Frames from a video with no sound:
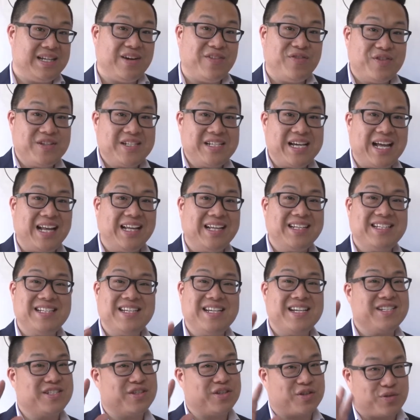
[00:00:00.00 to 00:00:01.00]
Fidelity
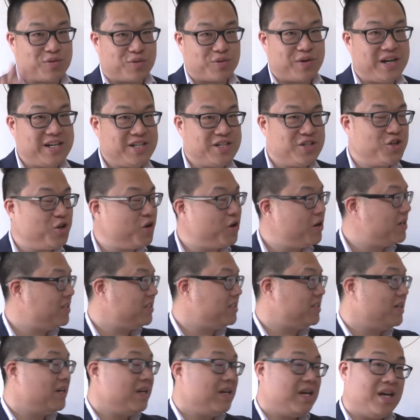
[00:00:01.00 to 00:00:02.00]
is a great
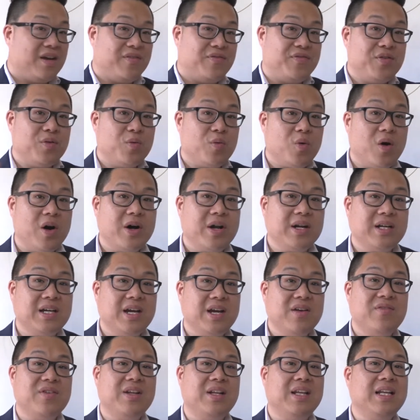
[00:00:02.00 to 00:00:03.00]
choice if you want to
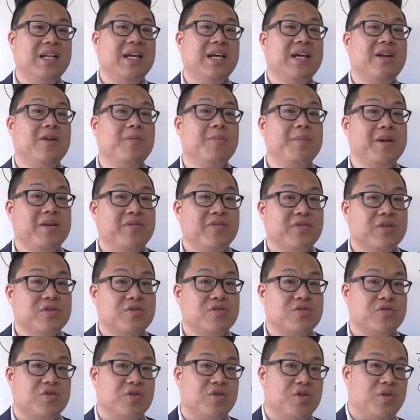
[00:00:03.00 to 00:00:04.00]
give a little bit of
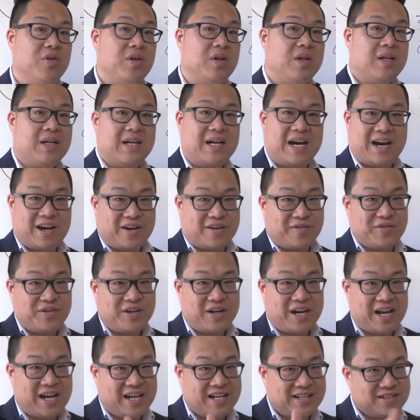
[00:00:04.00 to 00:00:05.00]
control out of your
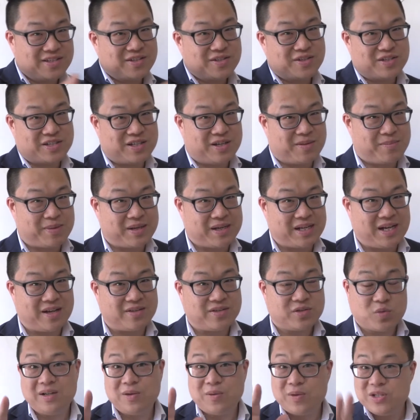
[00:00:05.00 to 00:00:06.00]
hands to somebody
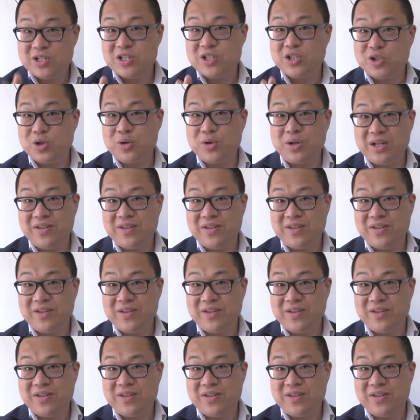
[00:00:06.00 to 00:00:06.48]
else, which is totally